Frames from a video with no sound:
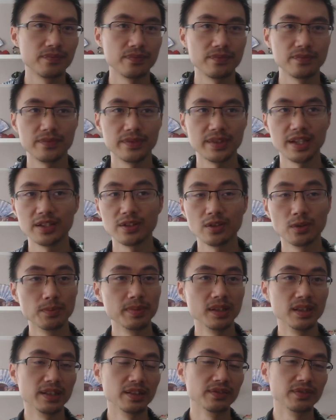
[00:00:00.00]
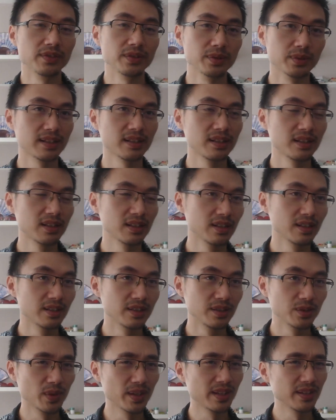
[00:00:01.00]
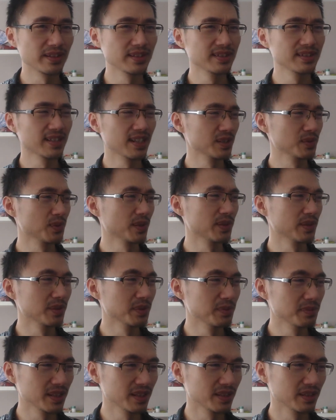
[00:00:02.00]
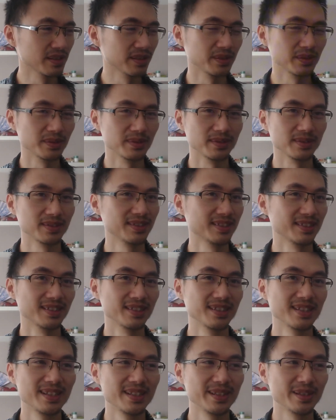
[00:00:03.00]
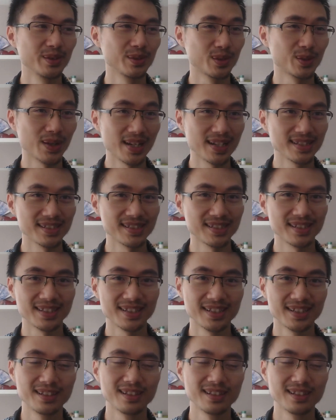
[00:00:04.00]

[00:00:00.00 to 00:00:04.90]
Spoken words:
They don't believe you. The weather is nice. What do you mean? You're crazy.